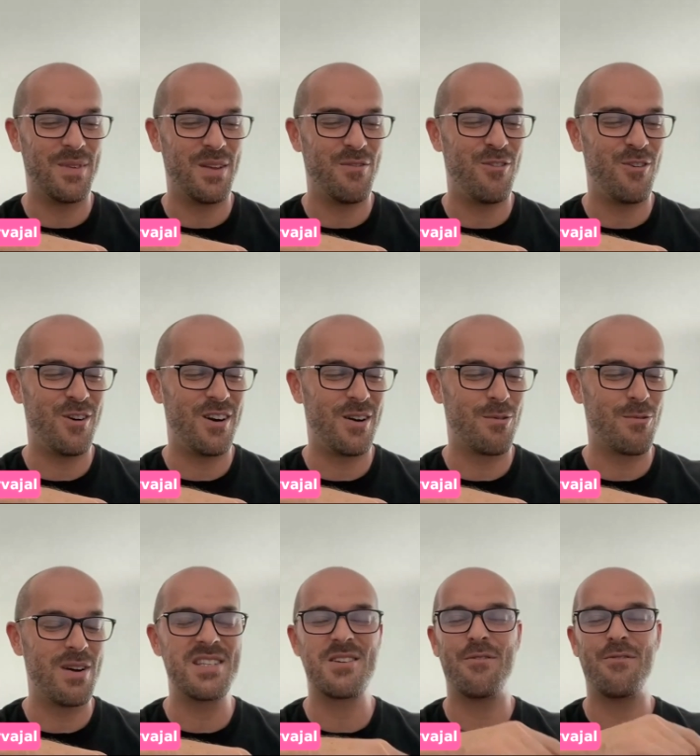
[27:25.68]
four
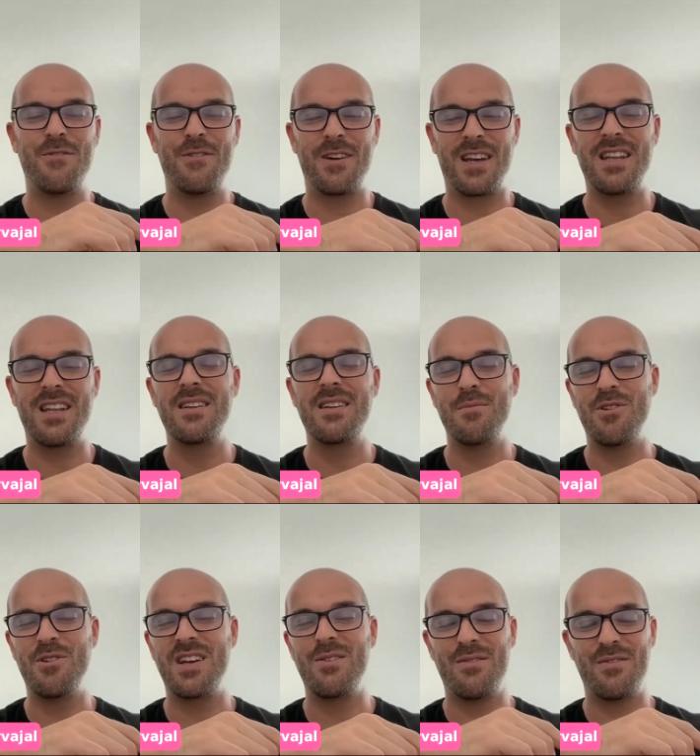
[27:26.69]
ways of getting the
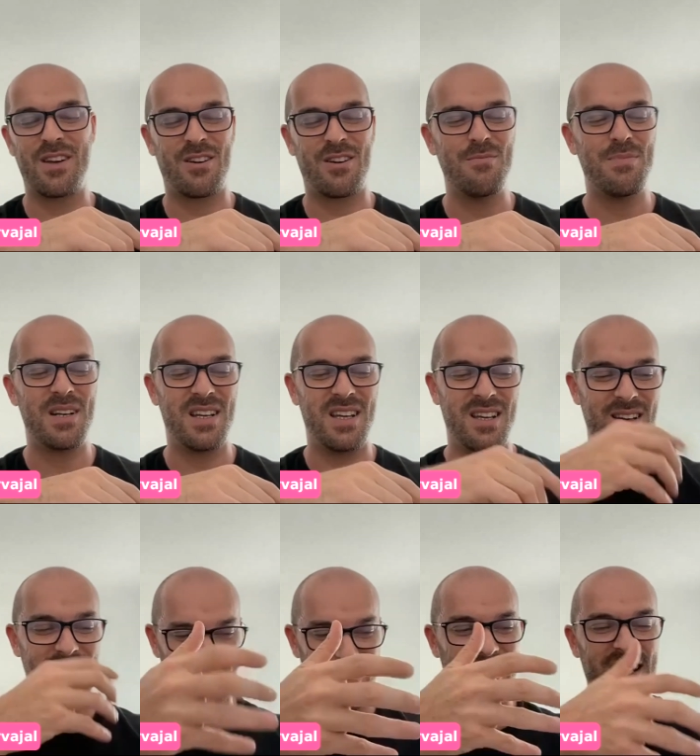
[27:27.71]
money out of the company
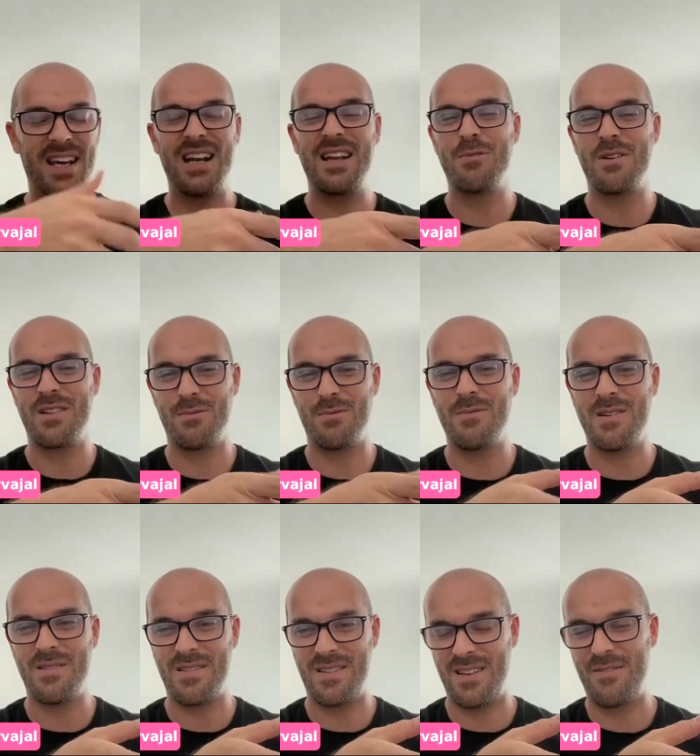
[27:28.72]
legally were
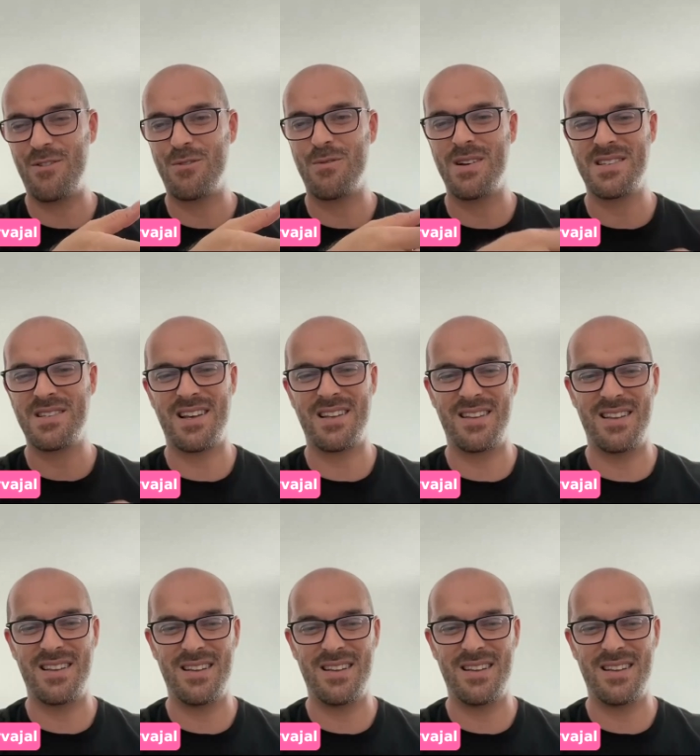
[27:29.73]
the 4 ones that